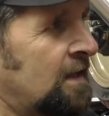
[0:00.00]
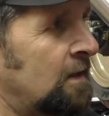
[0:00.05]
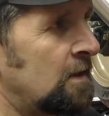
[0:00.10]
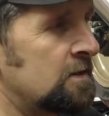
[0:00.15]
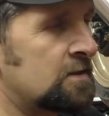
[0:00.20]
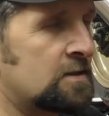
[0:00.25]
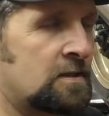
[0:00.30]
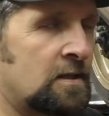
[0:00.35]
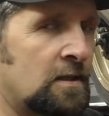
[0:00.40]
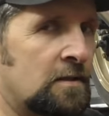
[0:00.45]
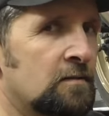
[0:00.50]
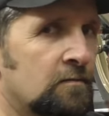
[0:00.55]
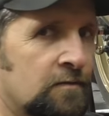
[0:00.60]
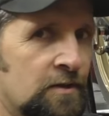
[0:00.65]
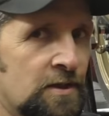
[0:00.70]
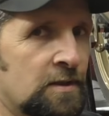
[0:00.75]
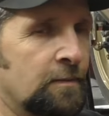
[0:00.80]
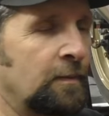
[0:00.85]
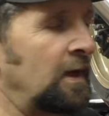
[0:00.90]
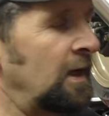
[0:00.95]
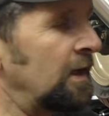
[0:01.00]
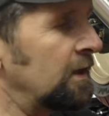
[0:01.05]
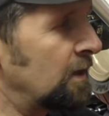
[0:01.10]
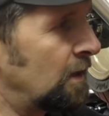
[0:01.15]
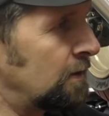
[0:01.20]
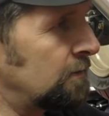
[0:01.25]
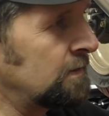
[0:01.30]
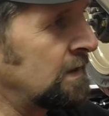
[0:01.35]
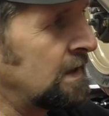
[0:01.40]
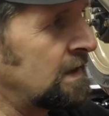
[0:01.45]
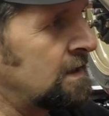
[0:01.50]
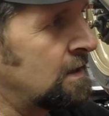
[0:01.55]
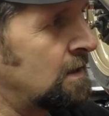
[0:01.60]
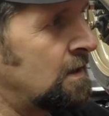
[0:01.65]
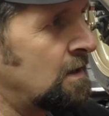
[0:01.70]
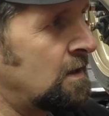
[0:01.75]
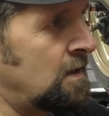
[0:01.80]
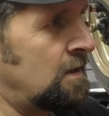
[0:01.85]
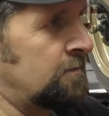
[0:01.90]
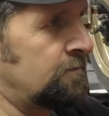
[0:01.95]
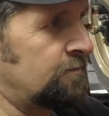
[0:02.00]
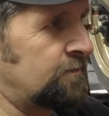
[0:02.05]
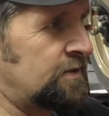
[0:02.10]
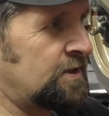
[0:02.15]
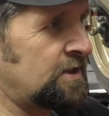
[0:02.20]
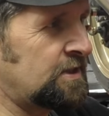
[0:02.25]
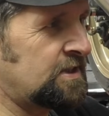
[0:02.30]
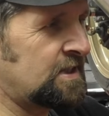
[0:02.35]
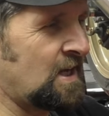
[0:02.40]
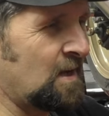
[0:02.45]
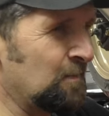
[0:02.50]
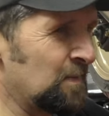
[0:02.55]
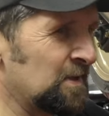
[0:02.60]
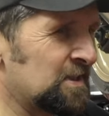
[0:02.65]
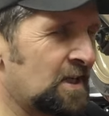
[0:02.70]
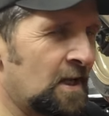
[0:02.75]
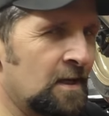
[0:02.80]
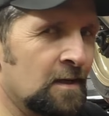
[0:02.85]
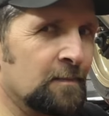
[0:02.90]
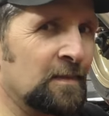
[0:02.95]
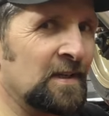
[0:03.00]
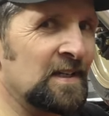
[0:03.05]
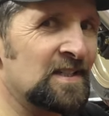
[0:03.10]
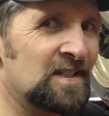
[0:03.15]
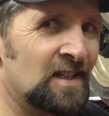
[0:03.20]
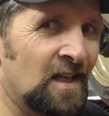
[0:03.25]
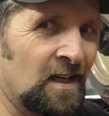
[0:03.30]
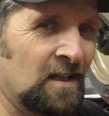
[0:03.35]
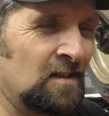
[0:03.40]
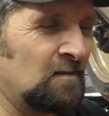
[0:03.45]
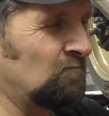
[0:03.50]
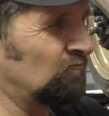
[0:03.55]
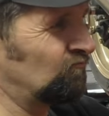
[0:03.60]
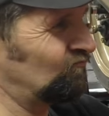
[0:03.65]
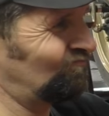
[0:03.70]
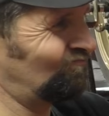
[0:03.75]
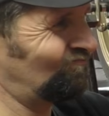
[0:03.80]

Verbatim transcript: As I said just a minute ago, just 10% of me saying